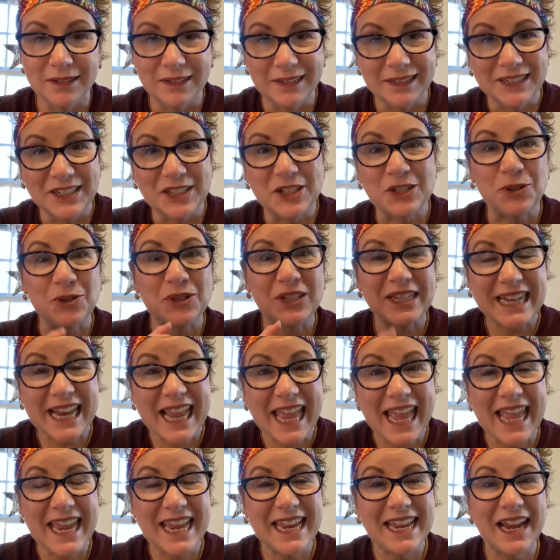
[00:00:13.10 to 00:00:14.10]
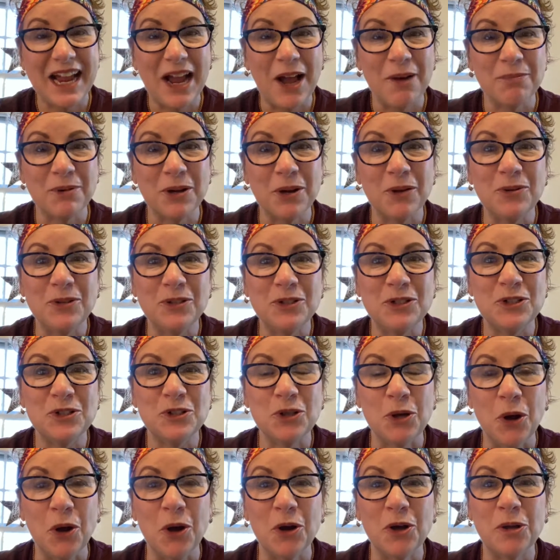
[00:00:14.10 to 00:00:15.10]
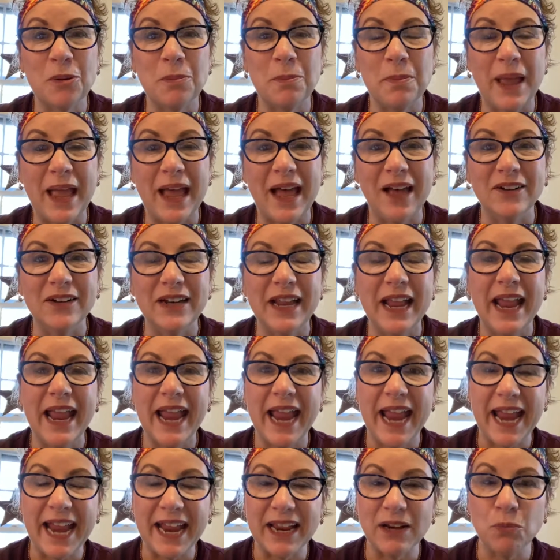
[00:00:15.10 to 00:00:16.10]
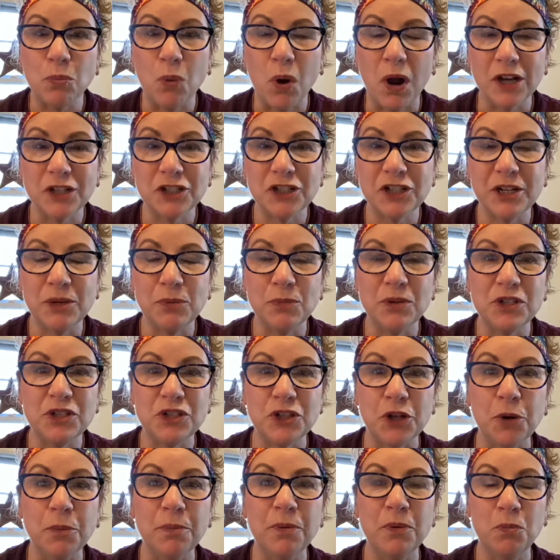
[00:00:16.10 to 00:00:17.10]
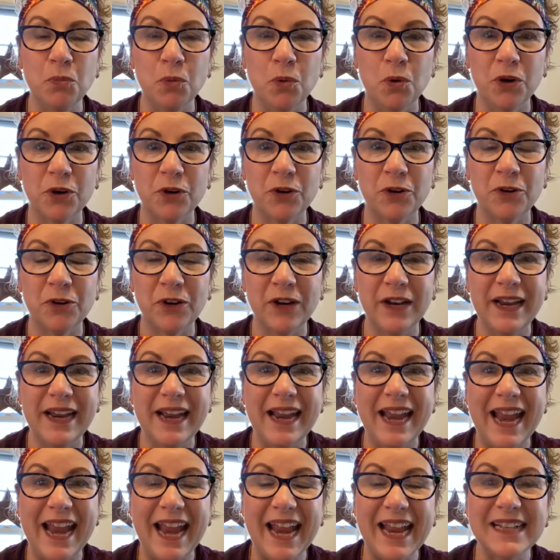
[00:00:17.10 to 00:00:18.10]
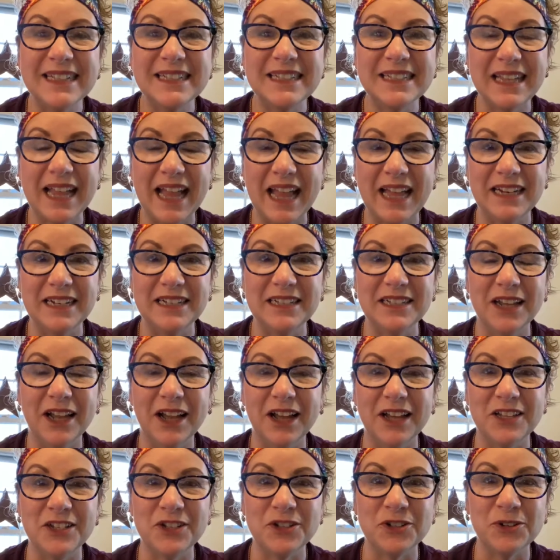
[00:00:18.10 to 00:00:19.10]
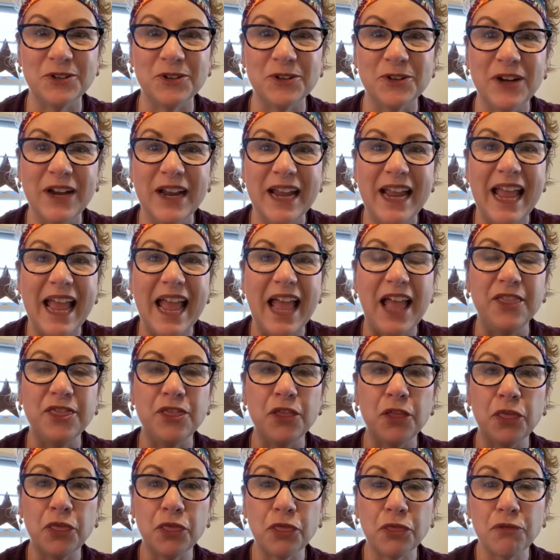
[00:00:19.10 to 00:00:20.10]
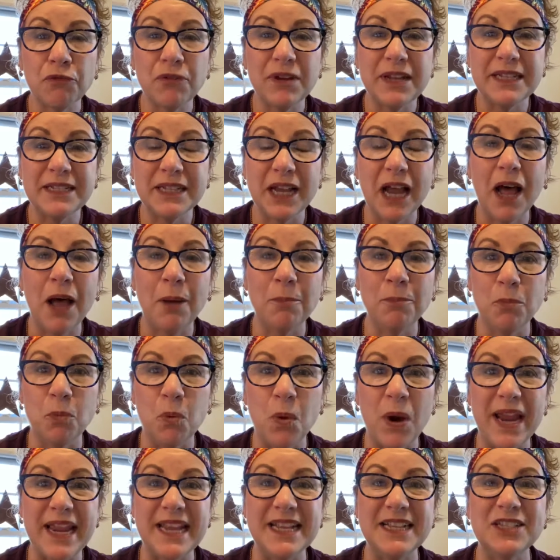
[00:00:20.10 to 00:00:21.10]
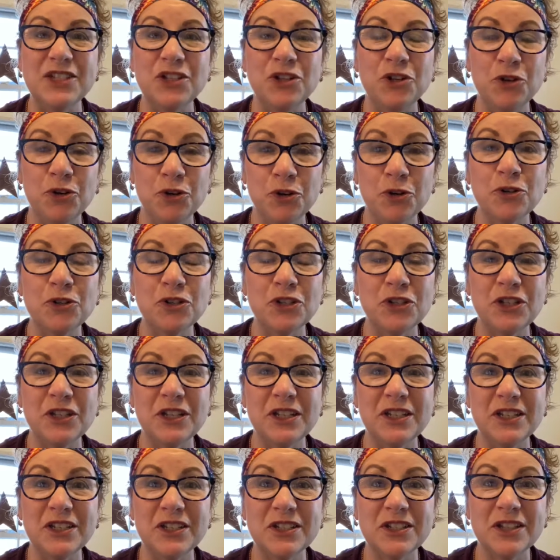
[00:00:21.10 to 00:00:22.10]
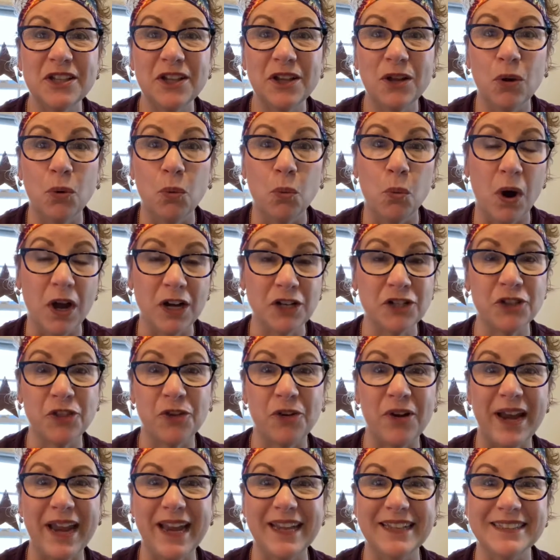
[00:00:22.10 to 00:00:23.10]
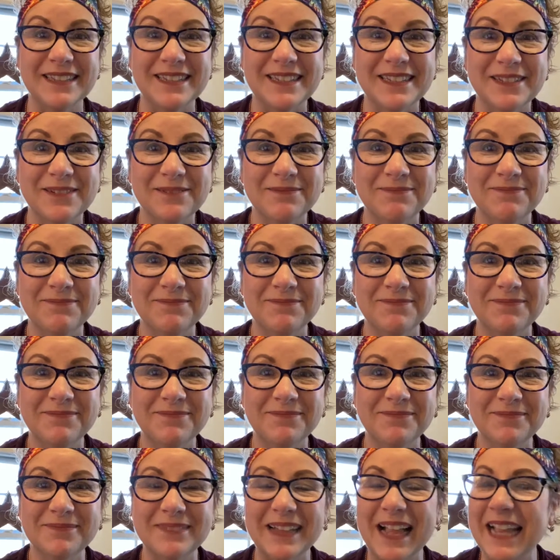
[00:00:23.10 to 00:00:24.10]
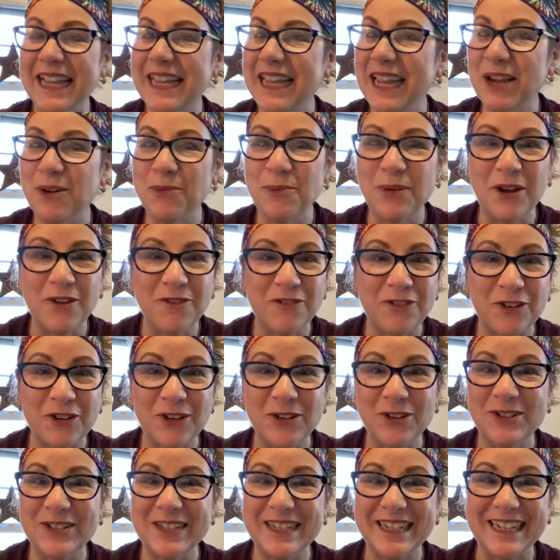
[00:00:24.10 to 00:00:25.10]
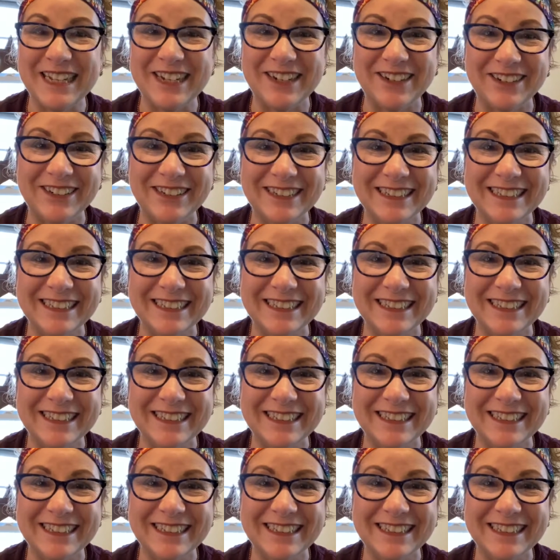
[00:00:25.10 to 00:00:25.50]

So today I'm going to talk about hand washing with soap and water, hand sanitizer, and the 3 top ways nurses wash their hands. I can't wait for you to hear.